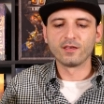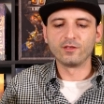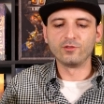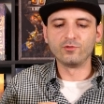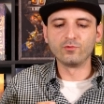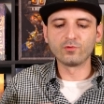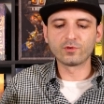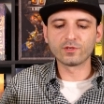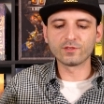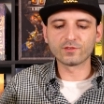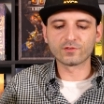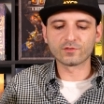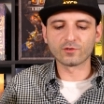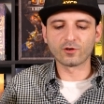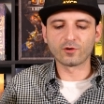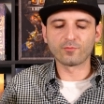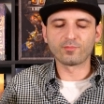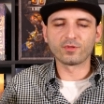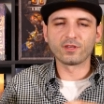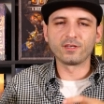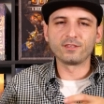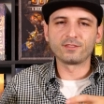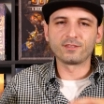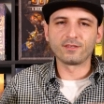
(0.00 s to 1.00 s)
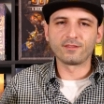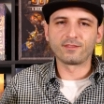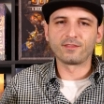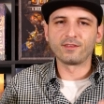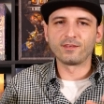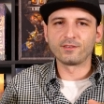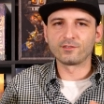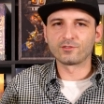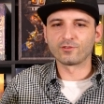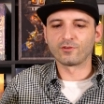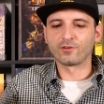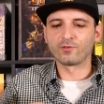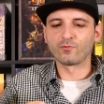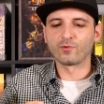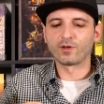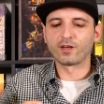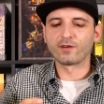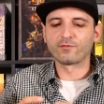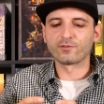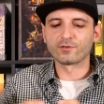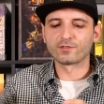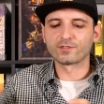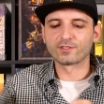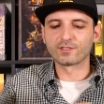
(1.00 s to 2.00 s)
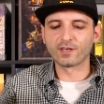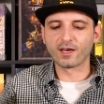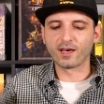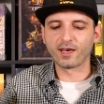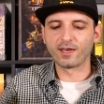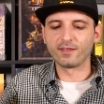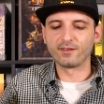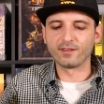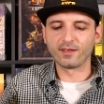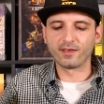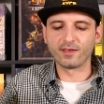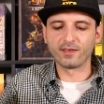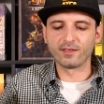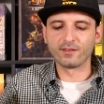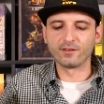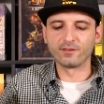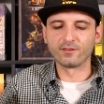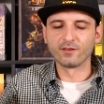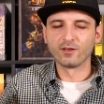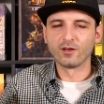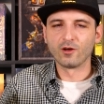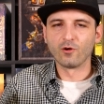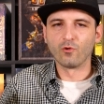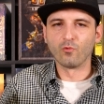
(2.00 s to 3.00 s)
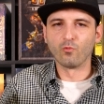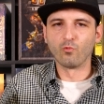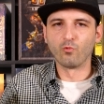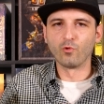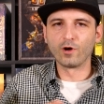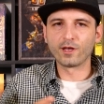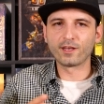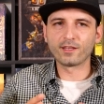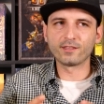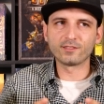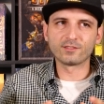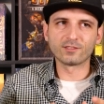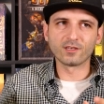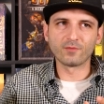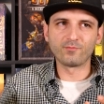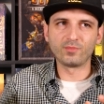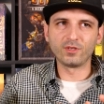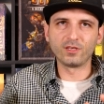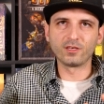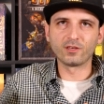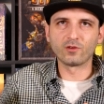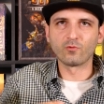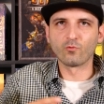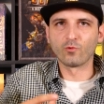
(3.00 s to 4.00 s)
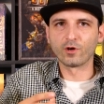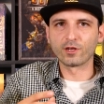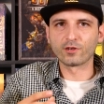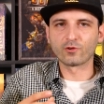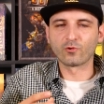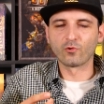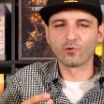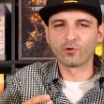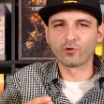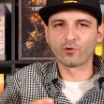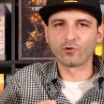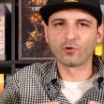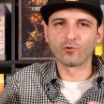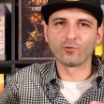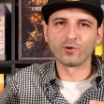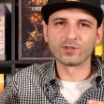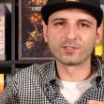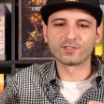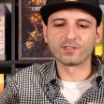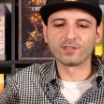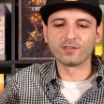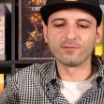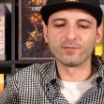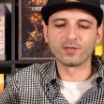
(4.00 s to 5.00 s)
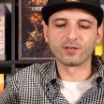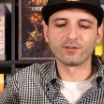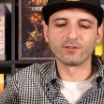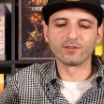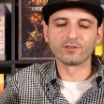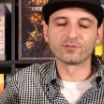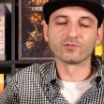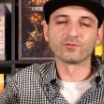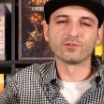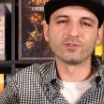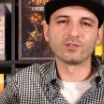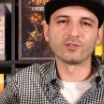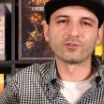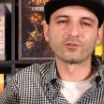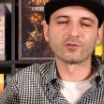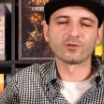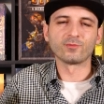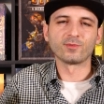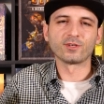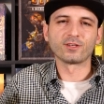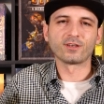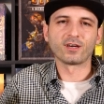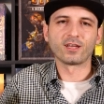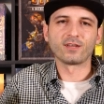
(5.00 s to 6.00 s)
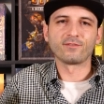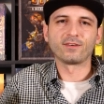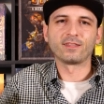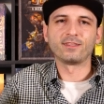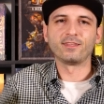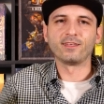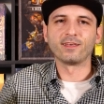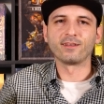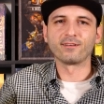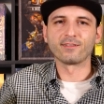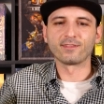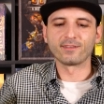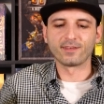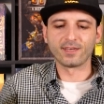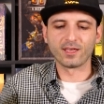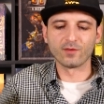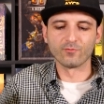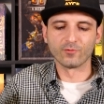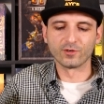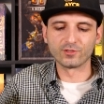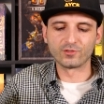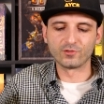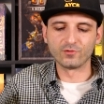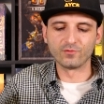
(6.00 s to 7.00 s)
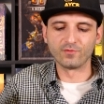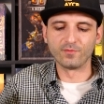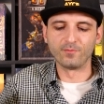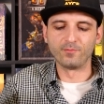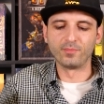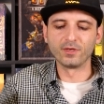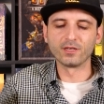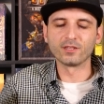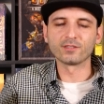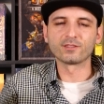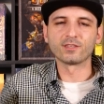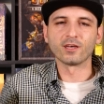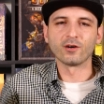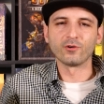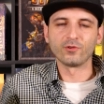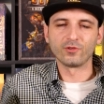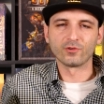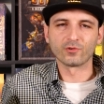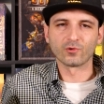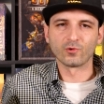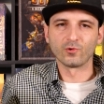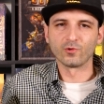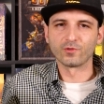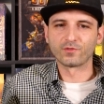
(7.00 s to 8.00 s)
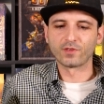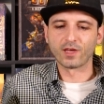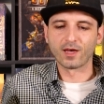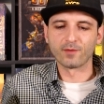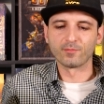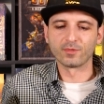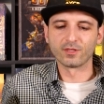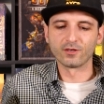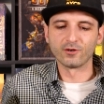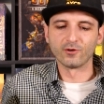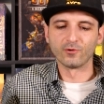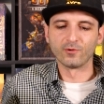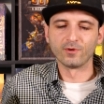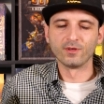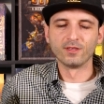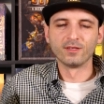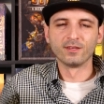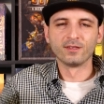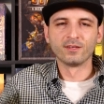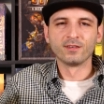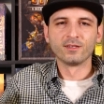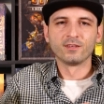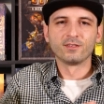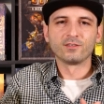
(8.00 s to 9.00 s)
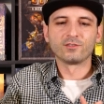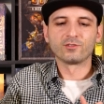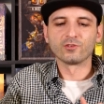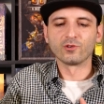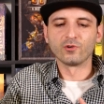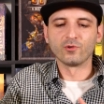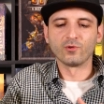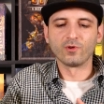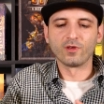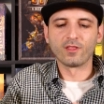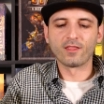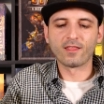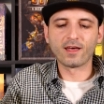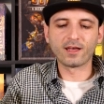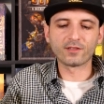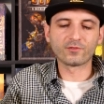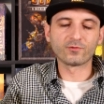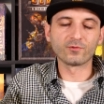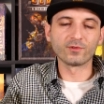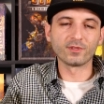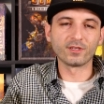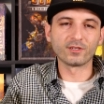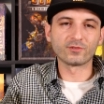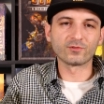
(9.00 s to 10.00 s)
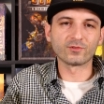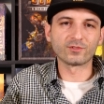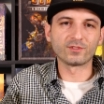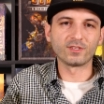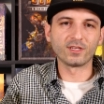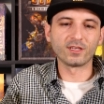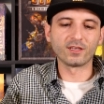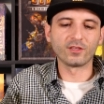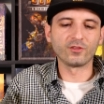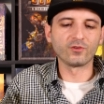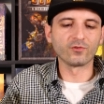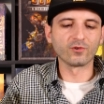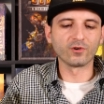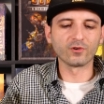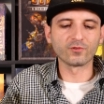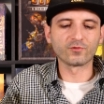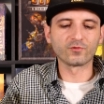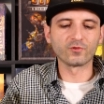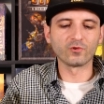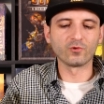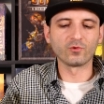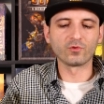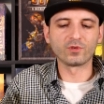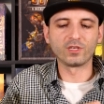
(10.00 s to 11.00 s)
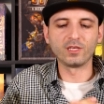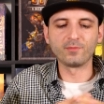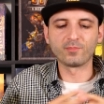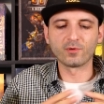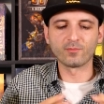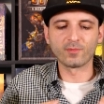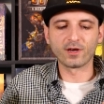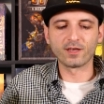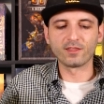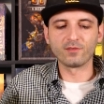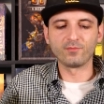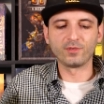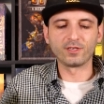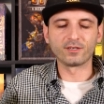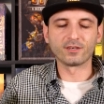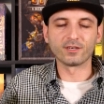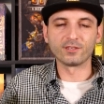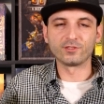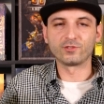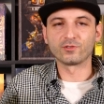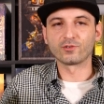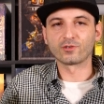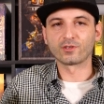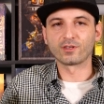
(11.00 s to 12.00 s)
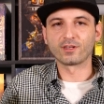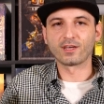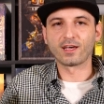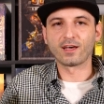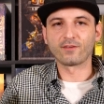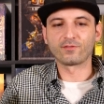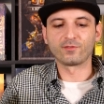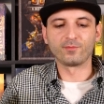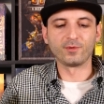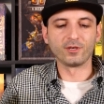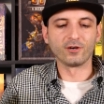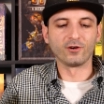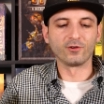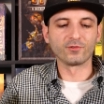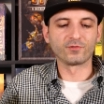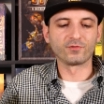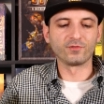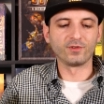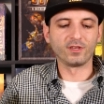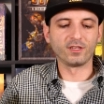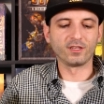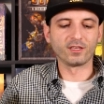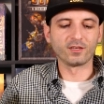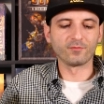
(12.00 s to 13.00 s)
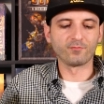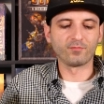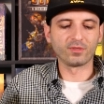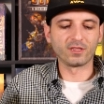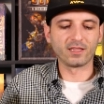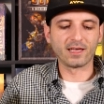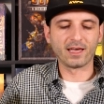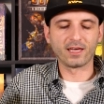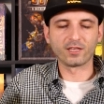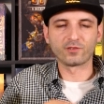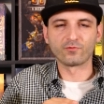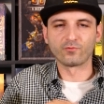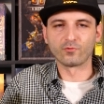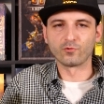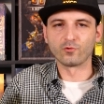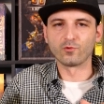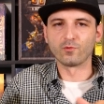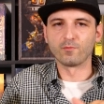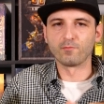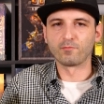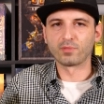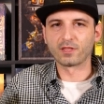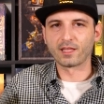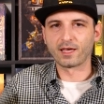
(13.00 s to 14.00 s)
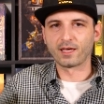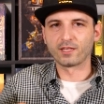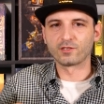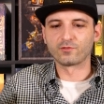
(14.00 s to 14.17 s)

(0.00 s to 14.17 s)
You can start placing things on whatever side, and what ends up being in what corner or what's in the middle is only determined kind of at the end of the game once you've built out your whole tableau. So that's really interesting, and you're also, keep in mind that because you're going to have to be alternating plant, room,